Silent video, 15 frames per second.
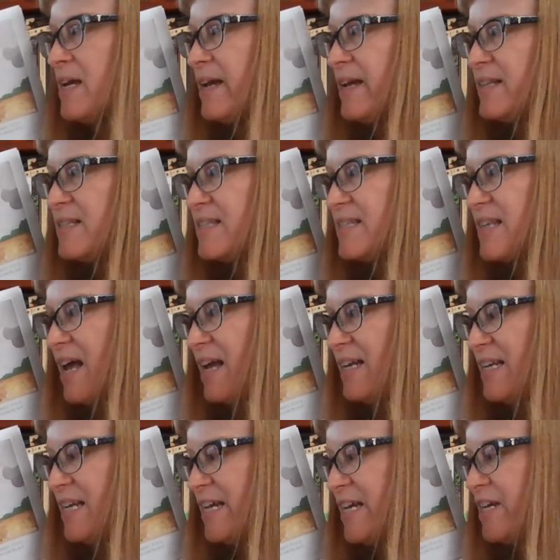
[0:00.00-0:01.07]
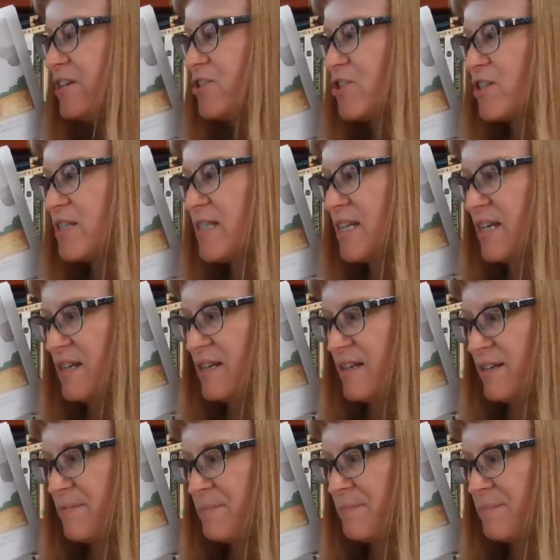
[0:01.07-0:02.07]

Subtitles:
inside each seed.